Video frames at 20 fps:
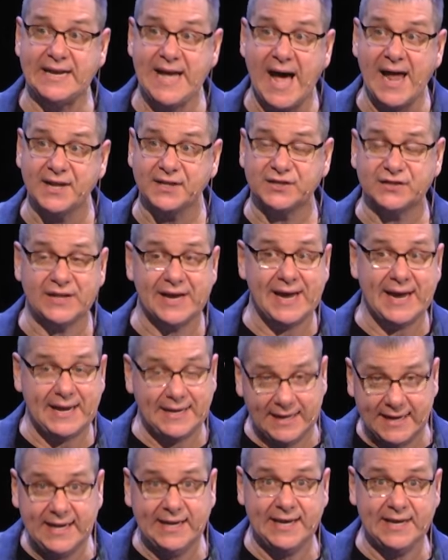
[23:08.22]
God is
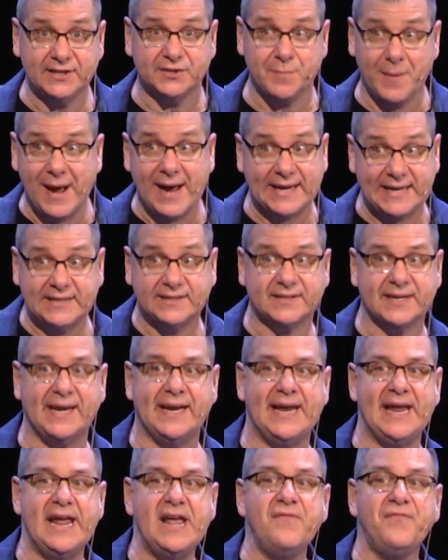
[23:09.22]
saying in his mind, he said,
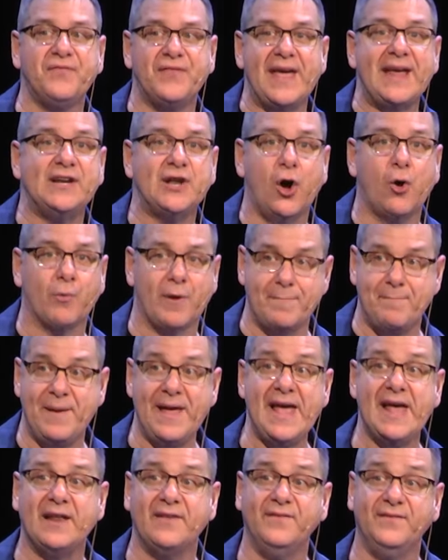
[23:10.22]
if they don't
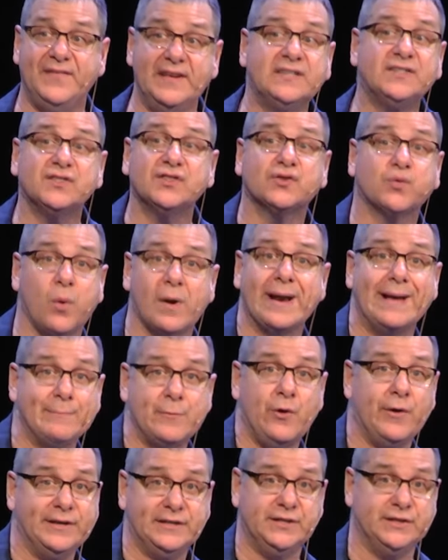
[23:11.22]
repent, this is what I'm
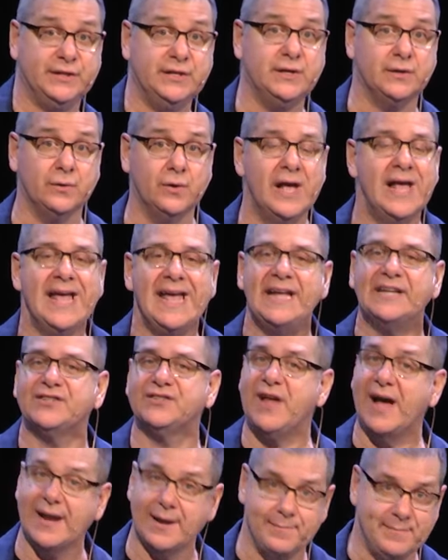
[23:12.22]
going to do. It's
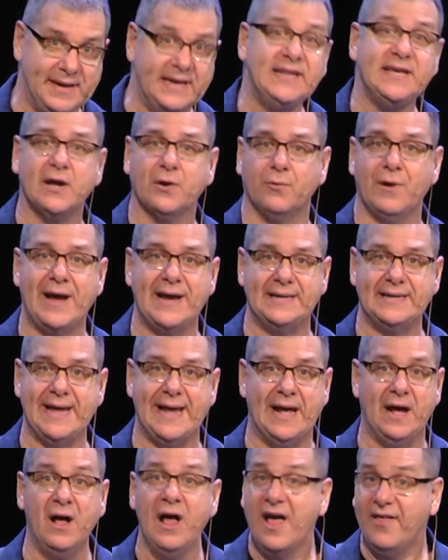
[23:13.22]
not immediate right
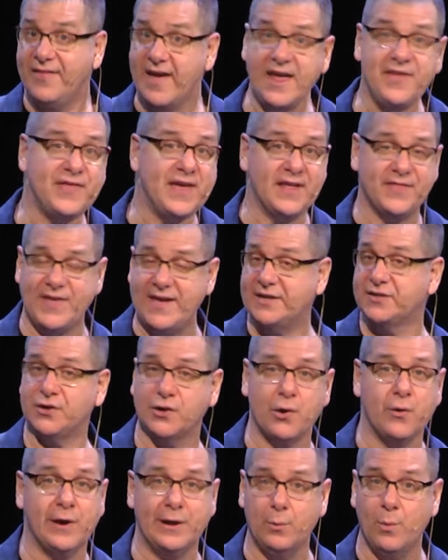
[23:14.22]
now. They think things are
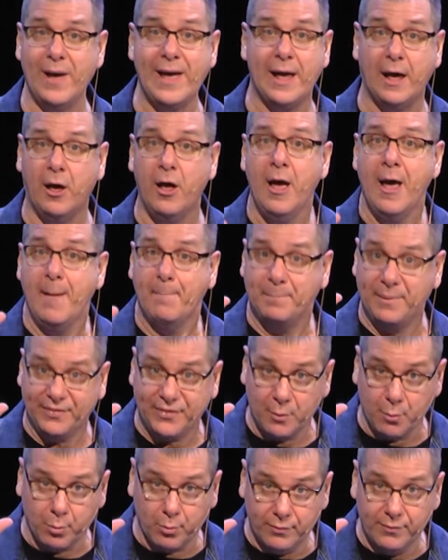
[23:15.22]
going well, but
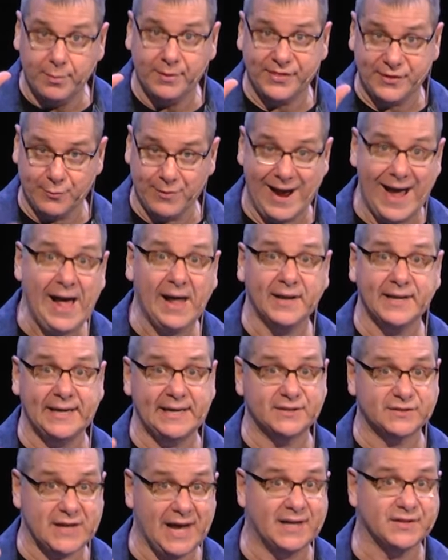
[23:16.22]
the reality
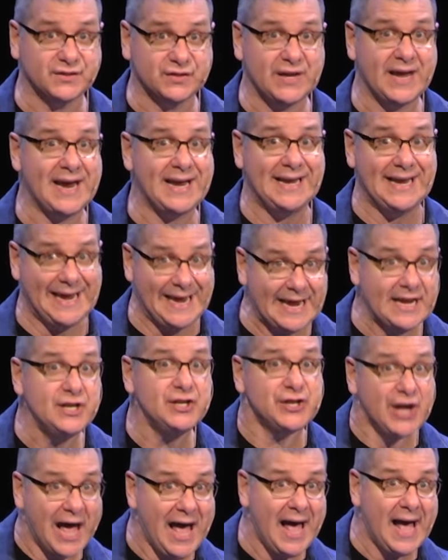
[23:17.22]
is God's saying,
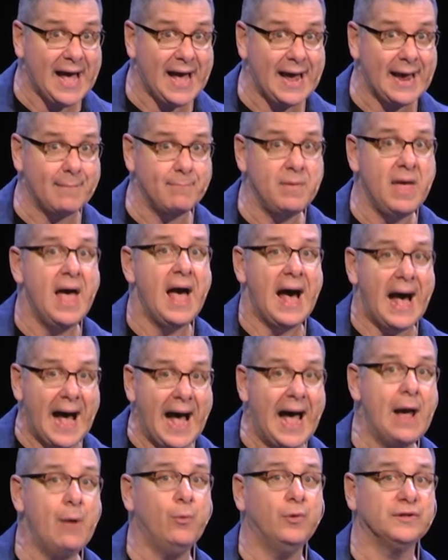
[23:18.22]
in time,
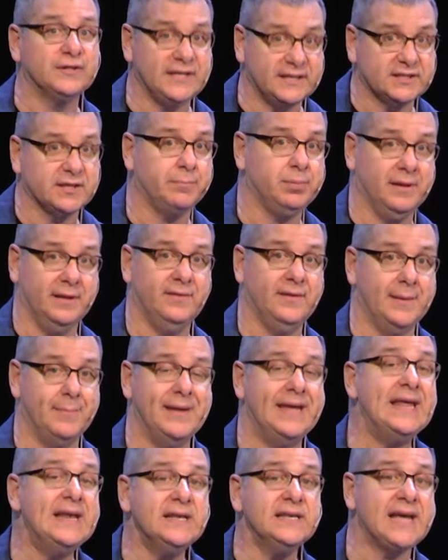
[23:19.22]
I will discipline them.
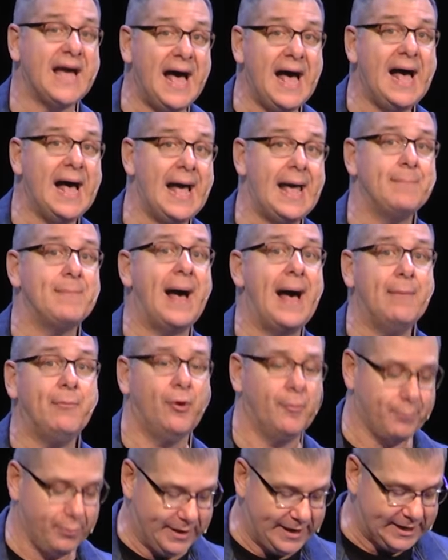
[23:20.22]
In time, I
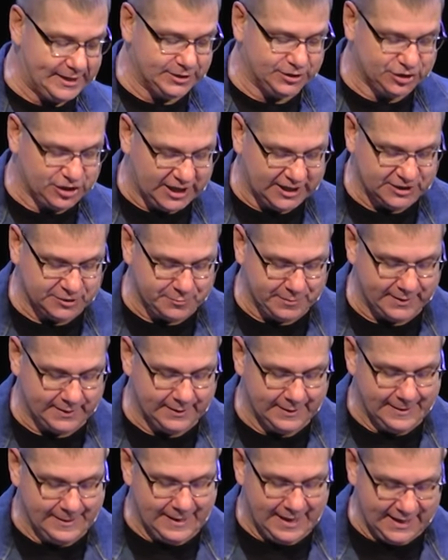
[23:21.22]
will bring judgment
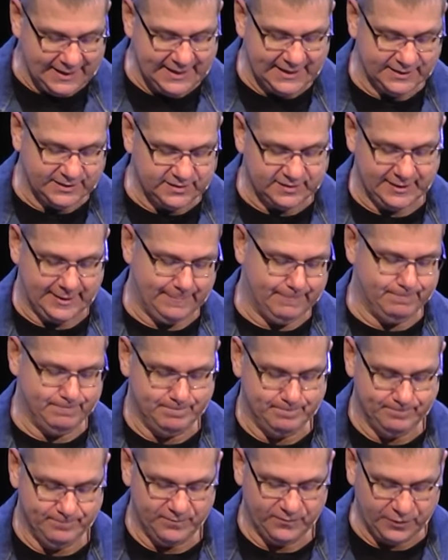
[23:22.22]
against them.
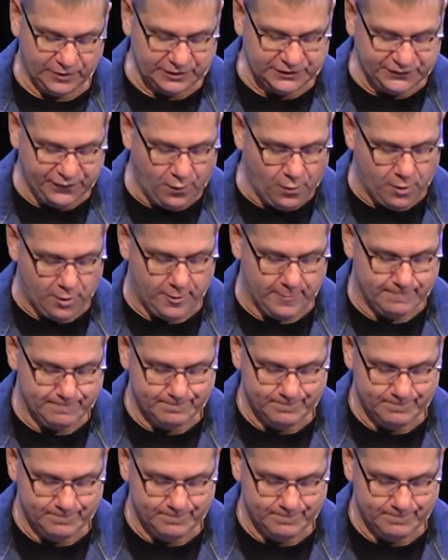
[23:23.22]
Verse 4.